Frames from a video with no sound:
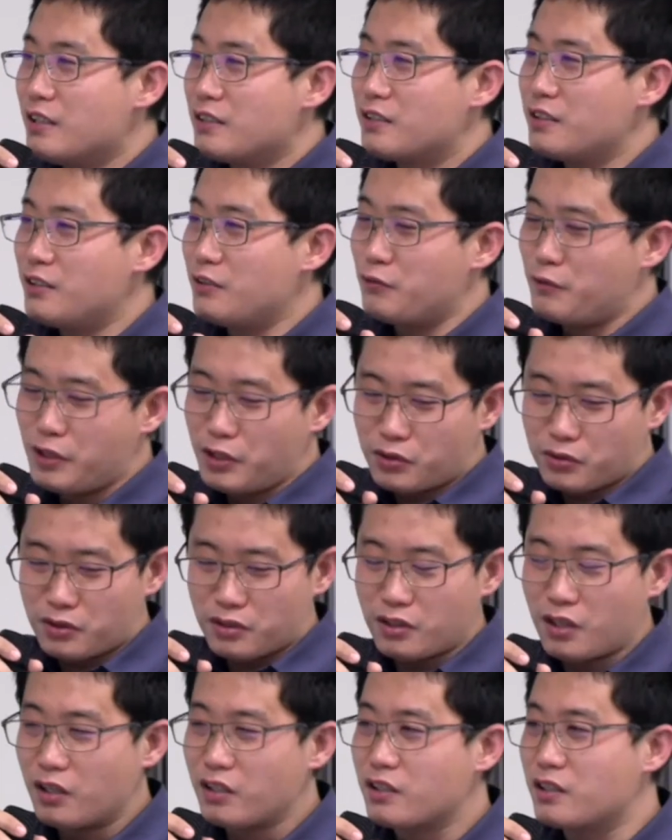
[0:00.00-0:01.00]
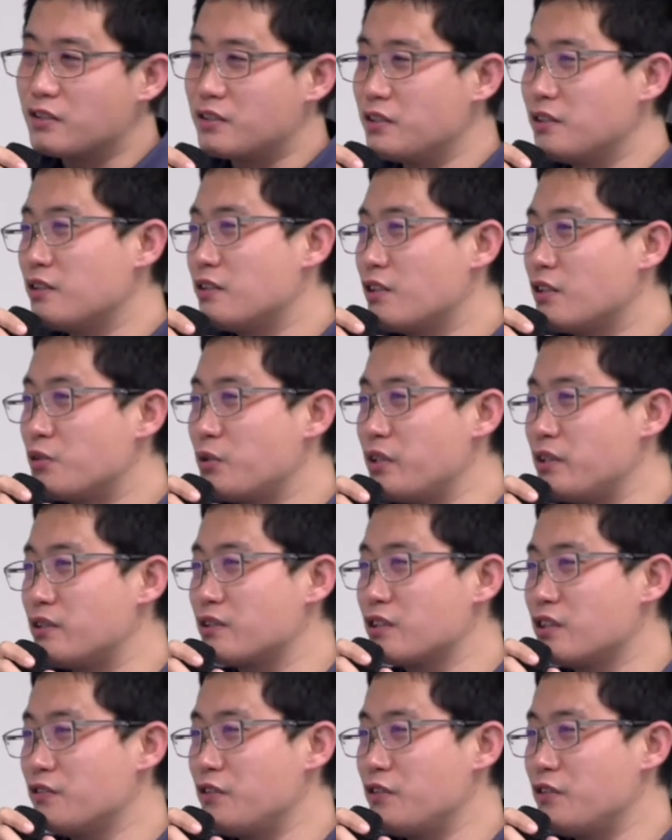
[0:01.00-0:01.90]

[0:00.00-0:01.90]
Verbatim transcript: then we should not consider the risk.